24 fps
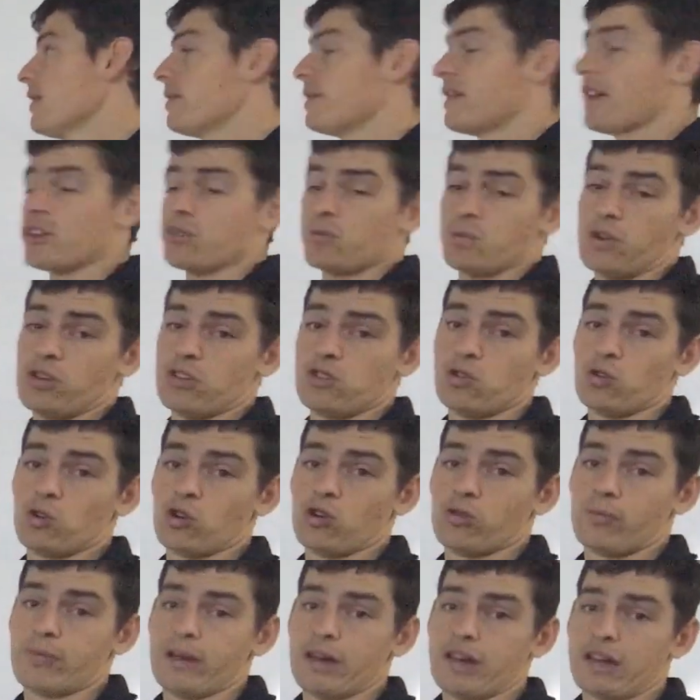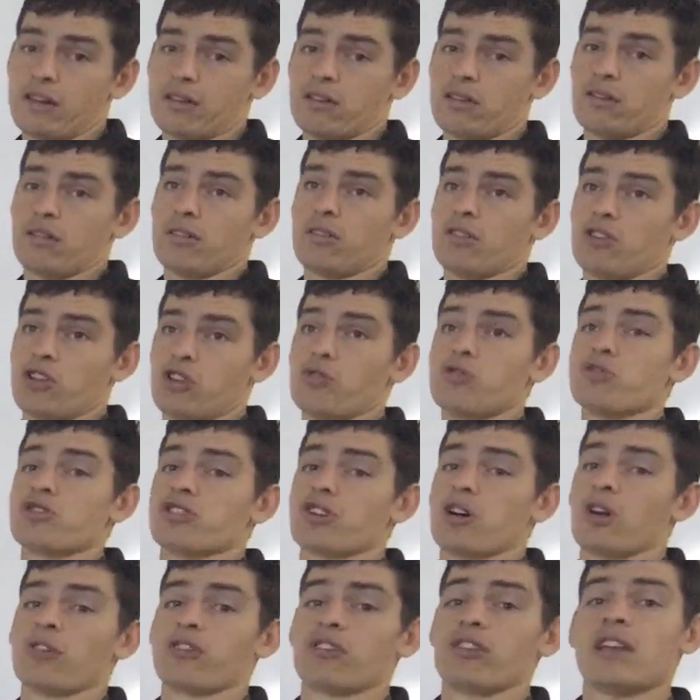That's where you talk about your
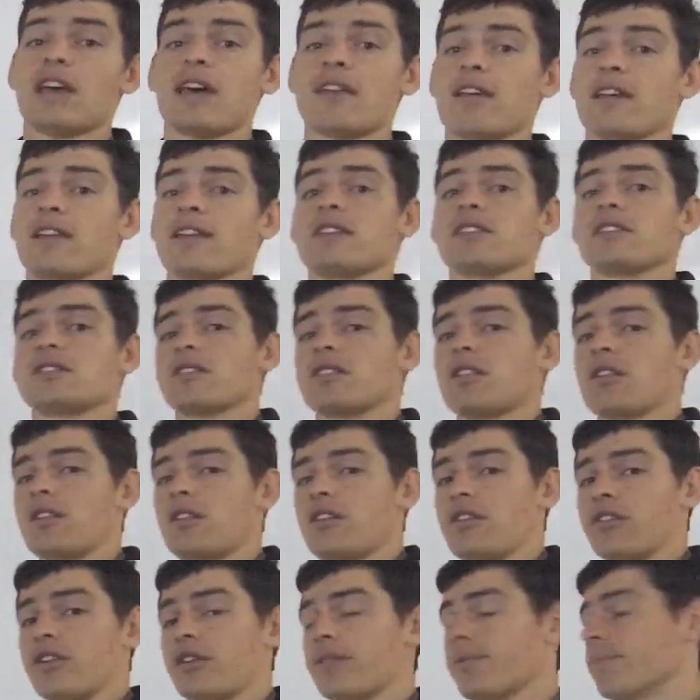results and how they link to the theory.